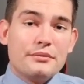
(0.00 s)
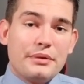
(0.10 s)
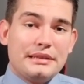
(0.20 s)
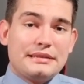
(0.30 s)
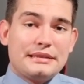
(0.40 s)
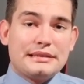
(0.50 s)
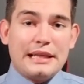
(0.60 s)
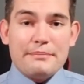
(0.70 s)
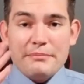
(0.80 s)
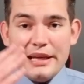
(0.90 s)
witnesses
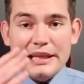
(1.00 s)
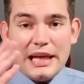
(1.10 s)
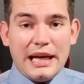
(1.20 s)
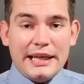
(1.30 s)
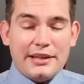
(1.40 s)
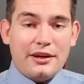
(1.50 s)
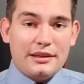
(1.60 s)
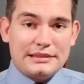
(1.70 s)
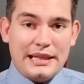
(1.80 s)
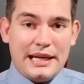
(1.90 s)
that made eye
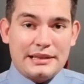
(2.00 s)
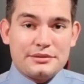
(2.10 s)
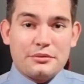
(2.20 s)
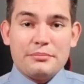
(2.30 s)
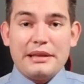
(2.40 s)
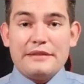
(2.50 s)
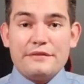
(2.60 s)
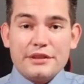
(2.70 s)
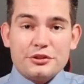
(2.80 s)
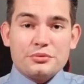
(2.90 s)
contact or made
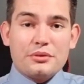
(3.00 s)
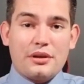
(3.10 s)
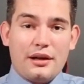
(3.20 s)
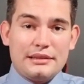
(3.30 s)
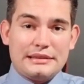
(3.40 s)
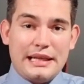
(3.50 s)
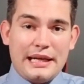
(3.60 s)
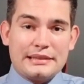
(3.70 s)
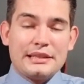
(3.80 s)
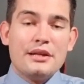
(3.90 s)
visual
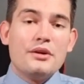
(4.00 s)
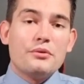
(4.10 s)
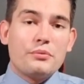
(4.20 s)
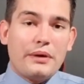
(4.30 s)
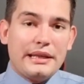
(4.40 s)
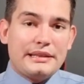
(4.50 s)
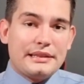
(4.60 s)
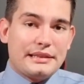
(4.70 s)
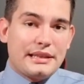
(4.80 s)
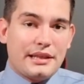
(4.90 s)
contact
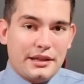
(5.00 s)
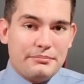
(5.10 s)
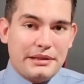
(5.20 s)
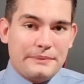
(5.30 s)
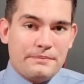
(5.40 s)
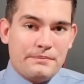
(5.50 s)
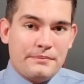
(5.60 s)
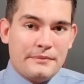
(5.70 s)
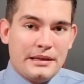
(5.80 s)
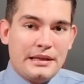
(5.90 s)
with the gunman
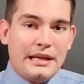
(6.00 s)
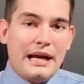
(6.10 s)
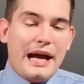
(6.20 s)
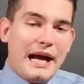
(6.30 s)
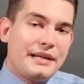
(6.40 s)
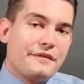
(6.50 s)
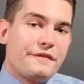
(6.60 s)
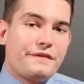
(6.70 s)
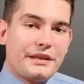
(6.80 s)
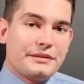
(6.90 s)
had a
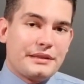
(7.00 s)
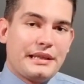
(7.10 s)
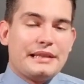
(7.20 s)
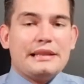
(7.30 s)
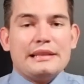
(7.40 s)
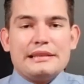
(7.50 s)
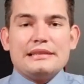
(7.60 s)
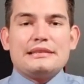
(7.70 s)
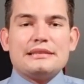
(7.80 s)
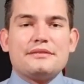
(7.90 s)
feeling, and
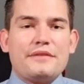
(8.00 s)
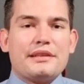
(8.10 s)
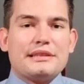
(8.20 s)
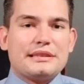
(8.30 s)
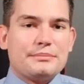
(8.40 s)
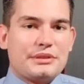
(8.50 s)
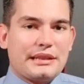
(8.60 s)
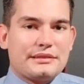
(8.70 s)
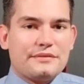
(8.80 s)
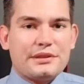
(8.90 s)
this is a very
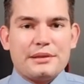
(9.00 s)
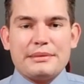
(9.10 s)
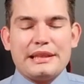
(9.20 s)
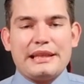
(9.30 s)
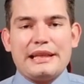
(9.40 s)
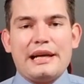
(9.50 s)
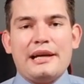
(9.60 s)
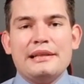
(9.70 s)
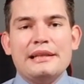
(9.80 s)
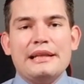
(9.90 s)
subjective term, it
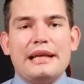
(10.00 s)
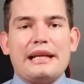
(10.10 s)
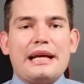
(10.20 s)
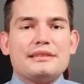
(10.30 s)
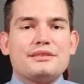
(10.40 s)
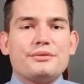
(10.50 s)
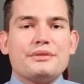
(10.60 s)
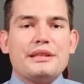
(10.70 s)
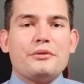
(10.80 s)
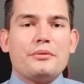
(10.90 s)
has no
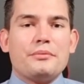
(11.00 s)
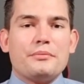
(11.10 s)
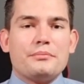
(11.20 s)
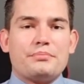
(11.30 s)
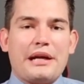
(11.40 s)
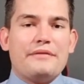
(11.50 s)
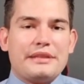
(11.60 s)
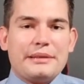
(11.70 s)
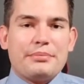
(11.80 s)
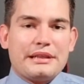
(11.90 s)
legal
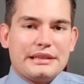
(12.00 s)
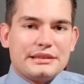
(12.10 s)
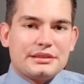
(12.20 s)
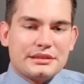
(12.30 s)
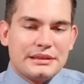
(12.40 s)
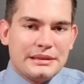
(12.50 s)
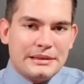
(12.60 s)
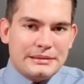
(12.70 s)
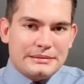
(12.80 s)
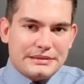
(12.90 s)
brevity, but it is
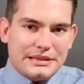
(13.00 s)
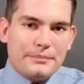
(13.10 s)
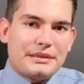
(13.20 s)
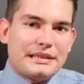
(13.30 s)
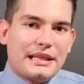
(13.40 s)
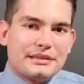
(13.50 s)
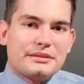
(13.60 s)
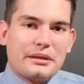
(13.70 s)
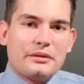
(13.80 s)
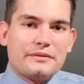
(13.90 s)
something that
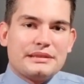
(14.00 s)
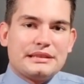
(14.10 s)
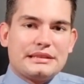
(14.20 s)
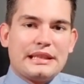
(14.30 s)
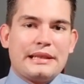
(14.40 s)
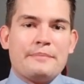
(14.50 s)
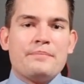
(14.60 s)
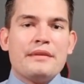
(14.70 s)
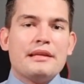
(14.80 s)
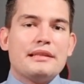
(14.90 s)
is relevant to state.
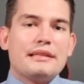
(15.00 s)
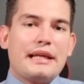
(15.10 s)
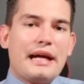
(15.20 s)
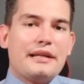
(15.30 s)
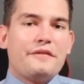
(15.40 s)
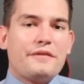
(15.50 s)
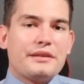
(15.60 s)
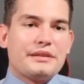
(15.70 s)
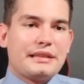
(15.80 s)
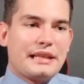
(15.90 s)
They had a
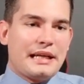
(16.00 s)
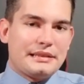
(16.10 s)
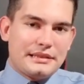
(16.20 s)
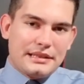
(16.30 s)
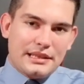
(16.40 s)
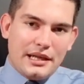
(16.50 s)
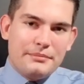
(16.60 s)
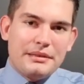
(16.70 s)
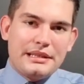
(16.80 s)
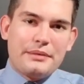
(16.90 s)
feeling that the
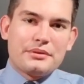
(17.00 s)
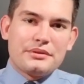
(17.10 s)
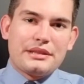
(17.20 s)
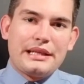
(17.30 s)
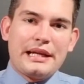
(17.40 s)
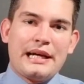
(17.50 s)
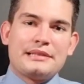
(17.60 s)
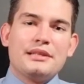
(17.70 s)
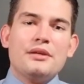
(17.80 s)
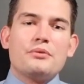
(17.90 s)
gunmen they were looking
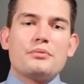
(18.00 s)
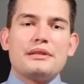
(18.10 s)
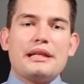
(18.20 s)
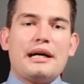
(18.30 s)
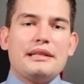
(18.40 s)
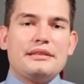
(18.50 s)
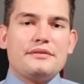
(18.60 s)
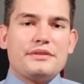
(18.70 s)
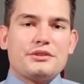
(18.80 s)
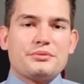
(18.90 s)
at were not
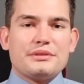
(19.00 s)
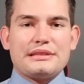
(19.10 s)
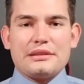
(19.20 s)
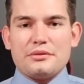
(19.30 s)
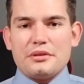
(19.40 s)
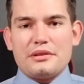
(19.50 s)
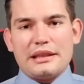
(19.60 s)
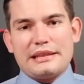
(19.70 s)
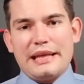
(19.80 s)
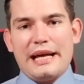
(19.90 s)
individuals that looked
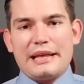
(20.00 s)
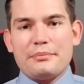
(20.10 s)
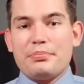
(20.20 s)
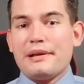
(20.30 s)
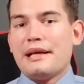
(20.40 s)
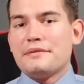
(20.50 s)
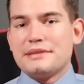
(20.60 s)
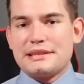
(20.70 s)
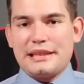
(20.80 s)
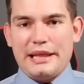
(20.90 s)
like they had a plan
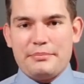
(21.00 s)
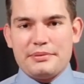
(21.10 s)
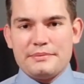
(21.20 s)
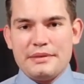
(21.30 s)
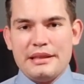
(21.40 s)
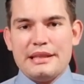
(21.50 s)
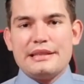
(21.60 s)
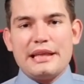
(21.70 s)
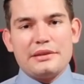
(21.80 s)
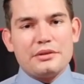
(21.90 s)
of escape.
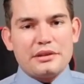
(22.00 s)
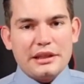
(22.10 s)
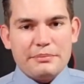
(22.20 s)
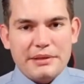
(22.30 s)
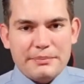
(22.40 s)
They looked like